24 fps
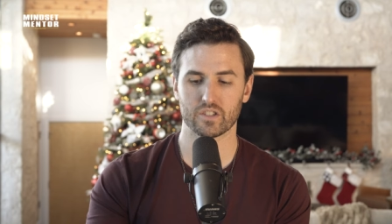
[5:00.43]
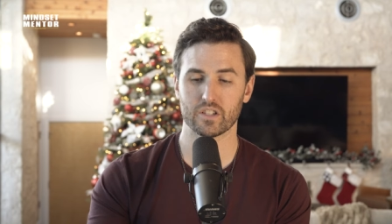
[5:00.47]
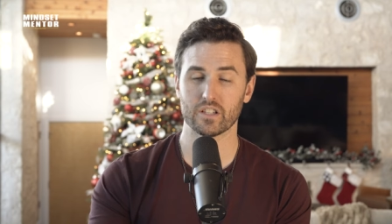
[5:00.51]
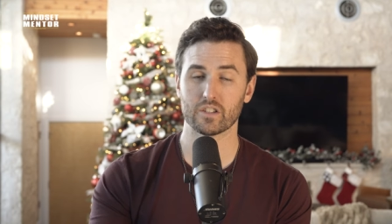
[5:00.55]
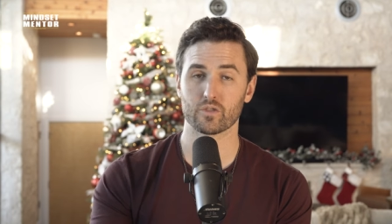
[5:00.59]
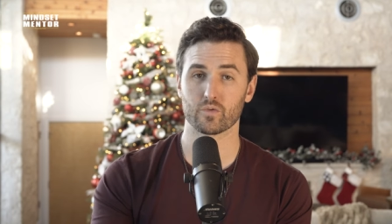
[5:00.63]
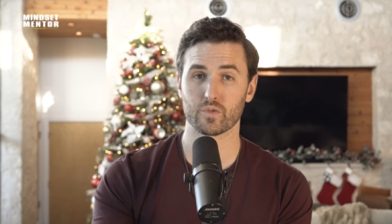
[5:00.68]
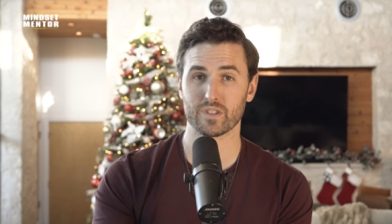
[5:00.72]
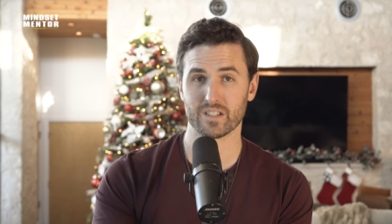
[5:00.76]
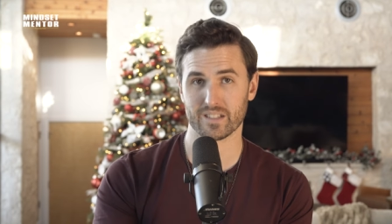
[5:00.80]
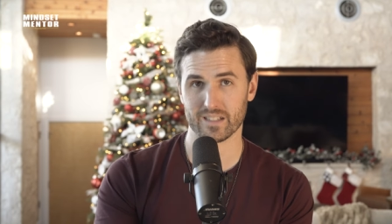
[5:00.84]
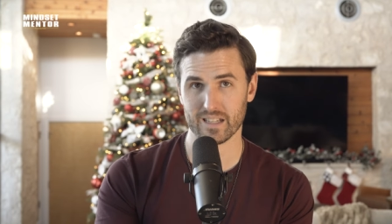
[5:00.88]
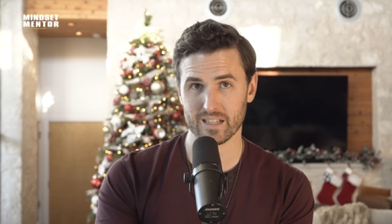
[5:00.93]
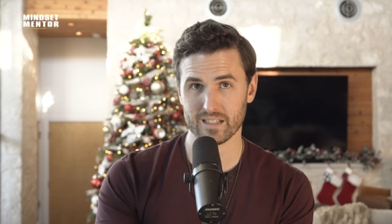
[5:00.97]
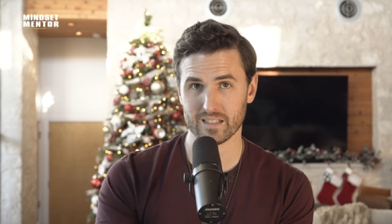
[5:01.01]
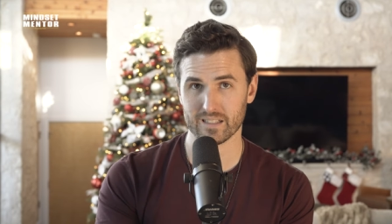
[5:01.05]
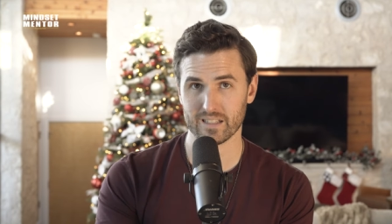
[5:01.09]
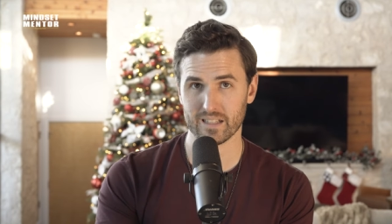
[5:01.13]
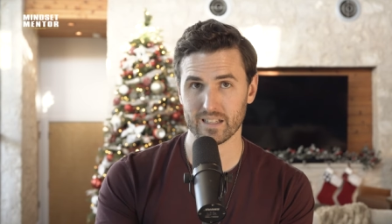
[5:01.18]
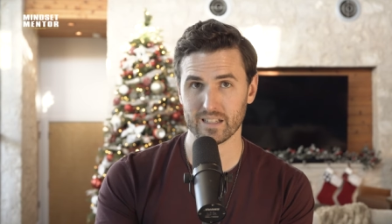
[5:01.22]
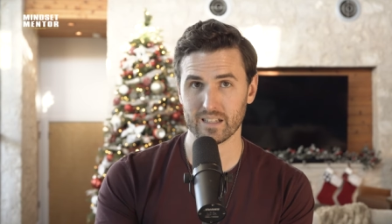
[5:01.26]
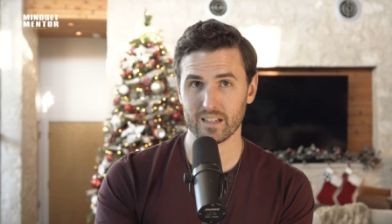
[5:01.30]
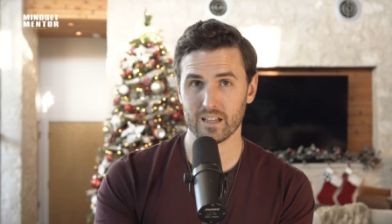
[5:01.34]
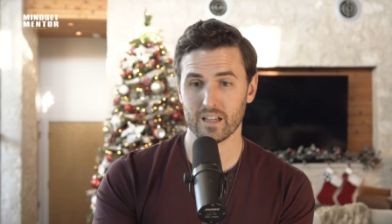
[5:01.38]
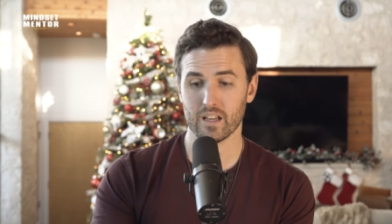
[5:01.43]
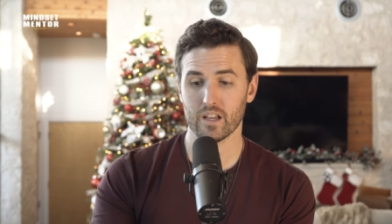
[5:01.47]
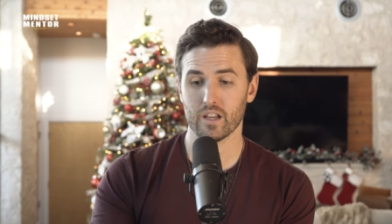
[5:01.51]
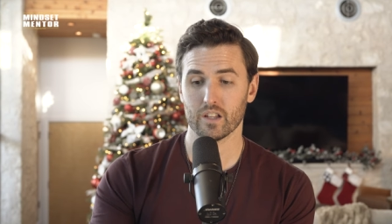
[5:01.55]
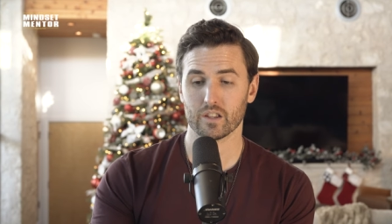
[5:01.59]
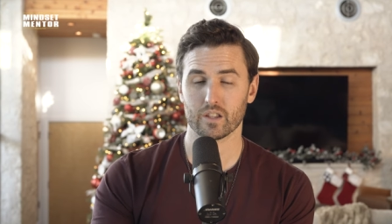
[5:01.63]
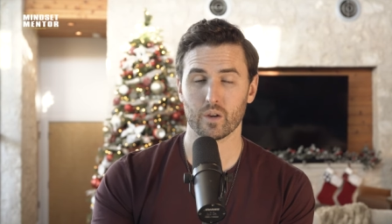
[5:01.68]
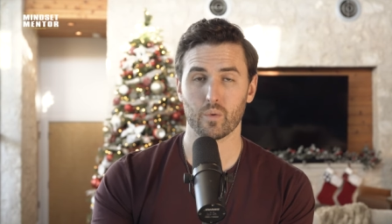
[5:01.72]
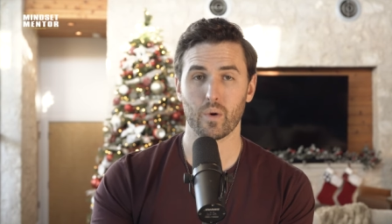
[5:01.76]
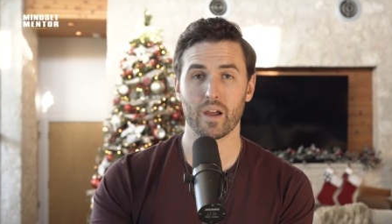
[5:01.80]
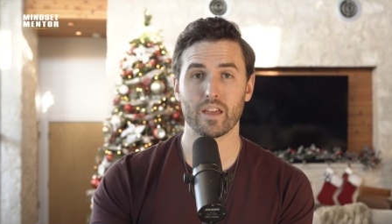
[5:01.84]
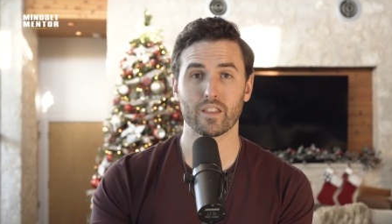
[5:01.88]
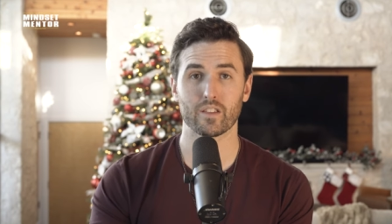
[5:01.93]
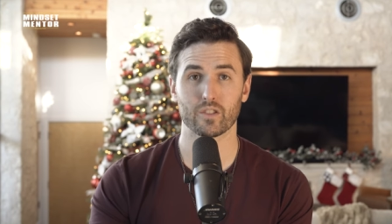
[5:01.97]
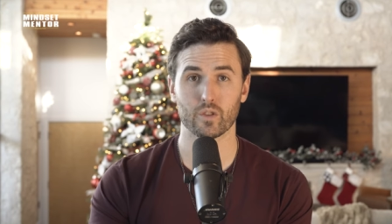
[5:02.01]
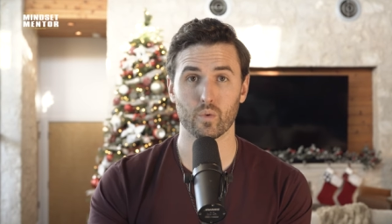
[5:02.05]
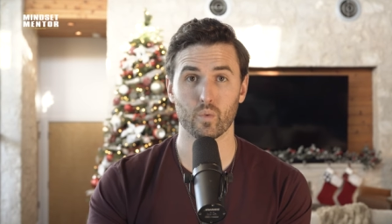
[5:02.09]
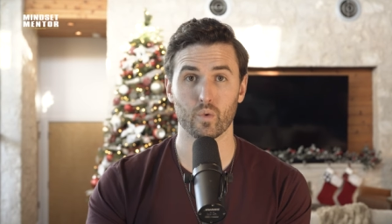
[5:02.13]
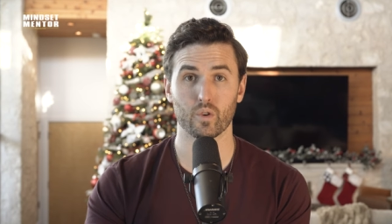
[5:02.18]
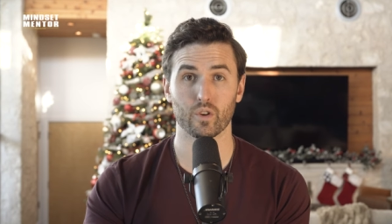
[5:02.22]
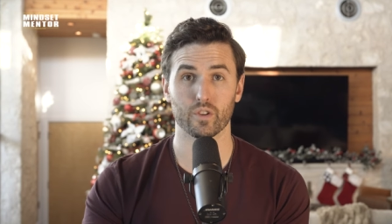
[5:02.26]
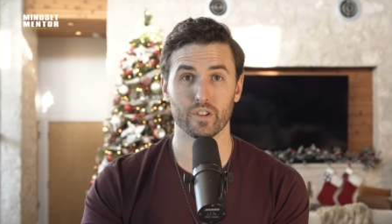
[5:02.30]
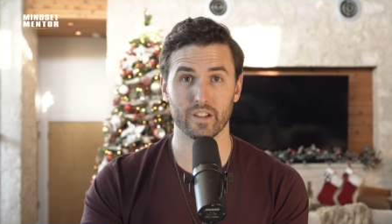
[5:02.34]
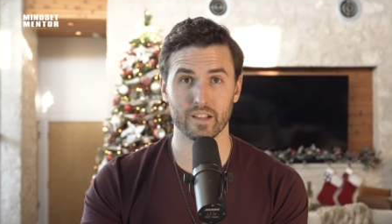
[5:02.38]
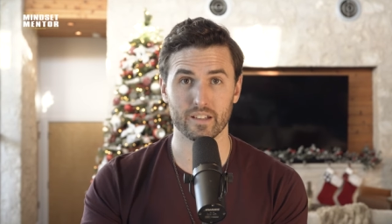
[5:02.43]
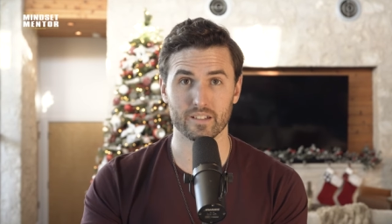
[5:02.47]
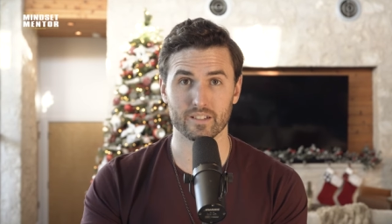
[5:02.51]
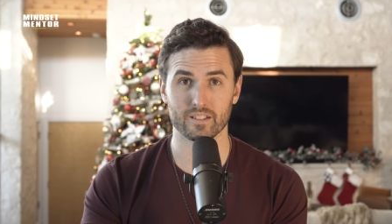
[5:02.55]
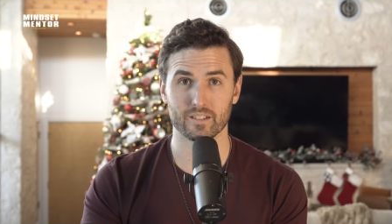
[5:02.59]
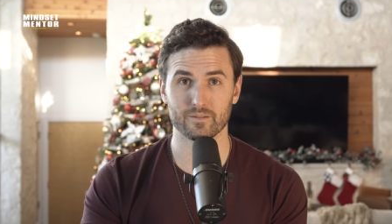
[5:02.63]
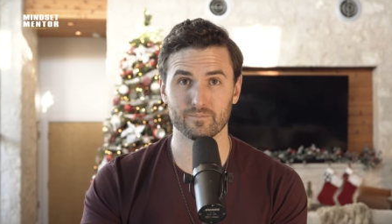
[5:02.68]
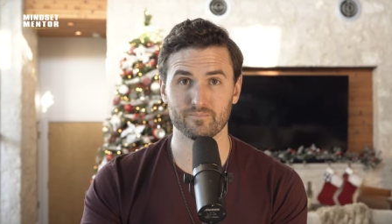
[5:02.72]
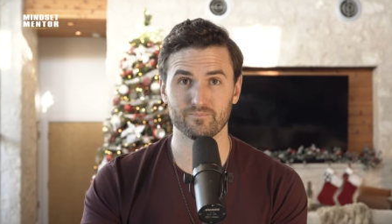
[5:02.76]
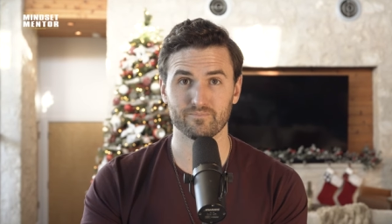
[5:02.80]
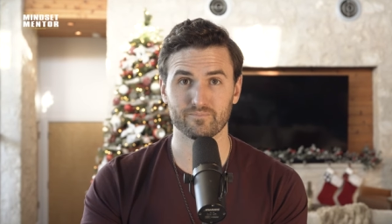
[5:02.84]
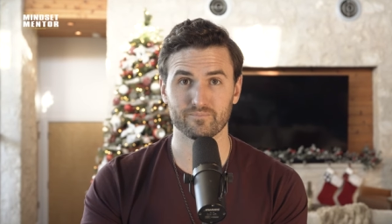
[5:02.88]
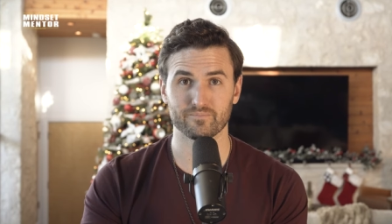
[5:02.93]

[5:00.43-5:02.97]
She's resisting the way that the world is.